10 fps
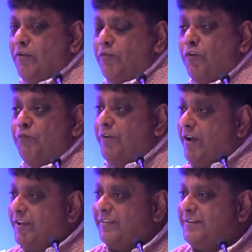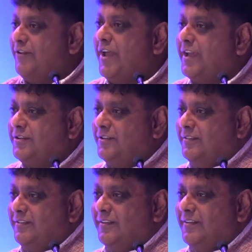from various
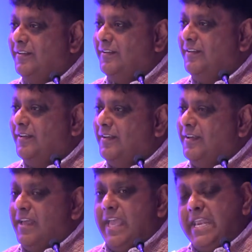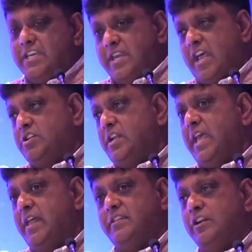directions. International
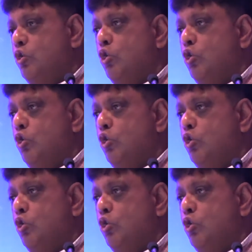health and